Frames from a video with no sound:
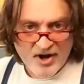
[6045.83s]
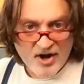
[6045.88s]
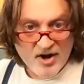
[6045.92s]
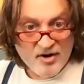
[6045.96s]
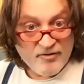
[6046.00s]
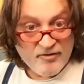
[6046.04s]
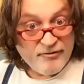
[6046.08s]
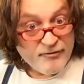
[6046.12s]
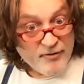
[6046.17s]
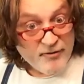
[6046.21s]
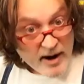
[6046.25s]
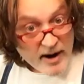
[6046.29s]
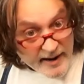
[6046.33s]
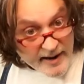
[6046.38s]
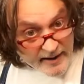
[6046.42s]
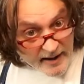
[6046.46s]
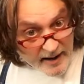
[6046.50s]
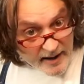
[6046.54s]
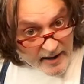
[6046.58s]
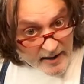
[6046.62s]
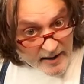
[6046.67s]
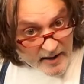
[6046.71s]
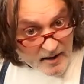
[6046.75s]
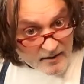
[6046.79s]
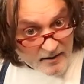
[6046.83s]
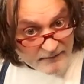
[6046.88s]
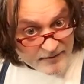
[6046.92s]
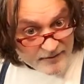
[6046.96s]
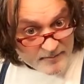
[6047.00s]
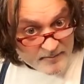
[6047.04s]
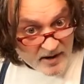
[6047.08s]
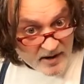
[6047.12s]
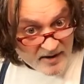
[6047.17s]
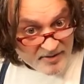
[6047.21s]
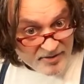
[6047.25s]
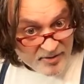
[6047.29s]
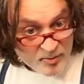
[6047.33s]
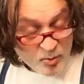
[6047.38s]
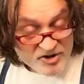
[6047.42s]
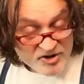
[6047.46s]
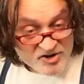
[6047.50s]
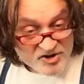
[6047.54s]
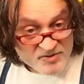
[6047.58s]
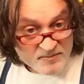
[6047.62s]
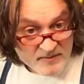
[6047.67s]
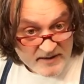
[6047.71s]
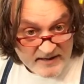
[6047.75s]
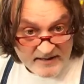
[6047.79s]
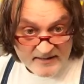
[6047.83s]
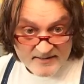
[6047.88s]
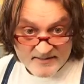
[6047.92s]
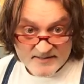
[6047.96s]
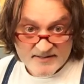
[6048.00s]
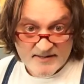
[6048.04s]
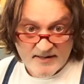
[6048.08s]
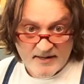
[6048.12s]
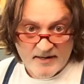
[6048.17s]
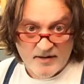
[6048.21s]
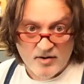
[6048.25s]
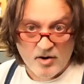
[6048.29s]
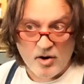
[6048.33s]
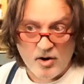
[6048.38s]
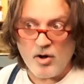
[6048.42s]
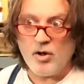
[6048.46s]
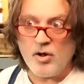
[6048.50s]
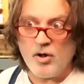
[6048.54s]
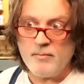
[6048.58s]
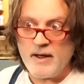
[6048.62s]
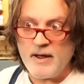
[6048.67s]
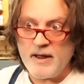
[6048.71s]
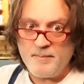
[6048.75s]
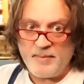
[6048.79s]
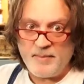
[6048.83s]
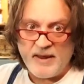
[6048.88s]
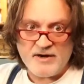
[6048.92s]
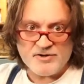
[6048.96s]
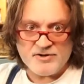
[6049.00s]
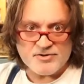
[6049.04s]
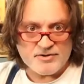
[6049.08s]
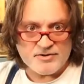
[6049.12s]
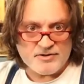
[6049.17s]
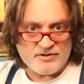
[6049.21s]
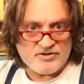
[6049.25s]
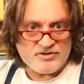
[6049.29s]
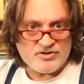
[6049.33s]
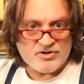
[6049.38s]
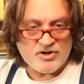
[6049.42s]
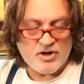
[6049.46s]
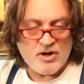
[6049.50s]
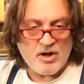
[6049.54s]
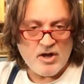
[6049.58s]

Friday of the month, which means that all my patrons,